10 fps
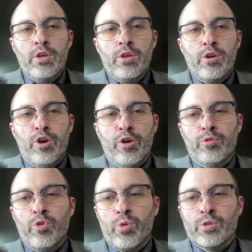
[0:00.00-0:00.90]

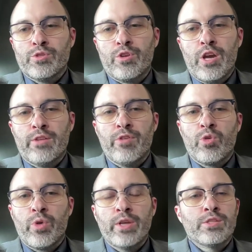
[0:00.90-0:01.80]
There was kind of a
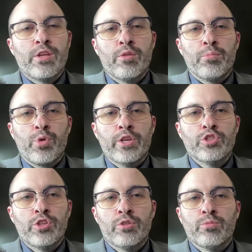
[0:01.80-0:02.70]
great
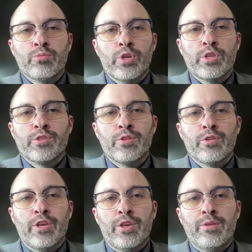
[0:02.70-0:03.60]
celebration
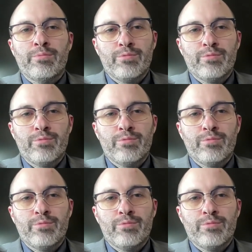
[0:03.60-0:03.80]
recently